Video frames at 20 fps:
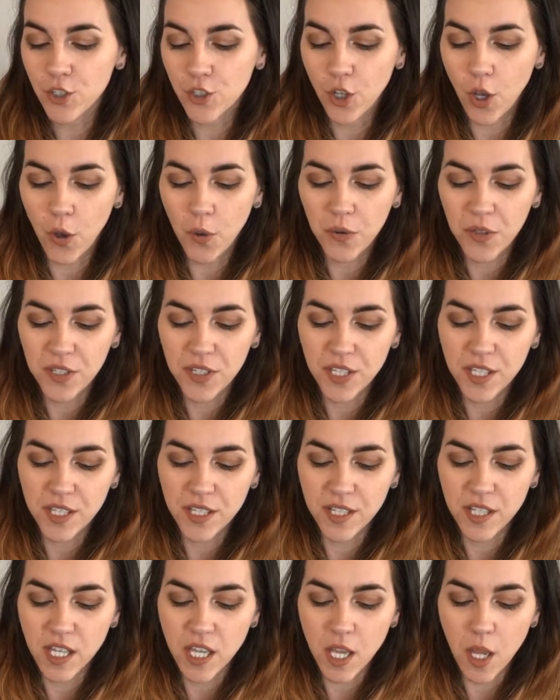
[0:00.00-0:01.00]
So this
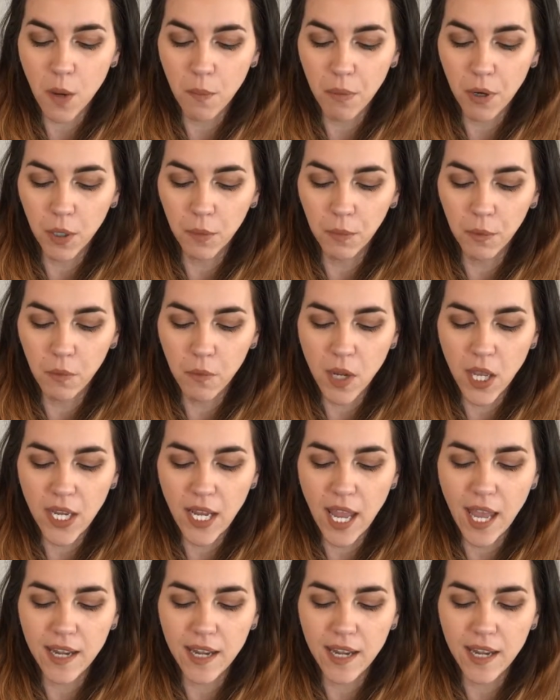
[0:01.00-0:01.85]
is the purple one,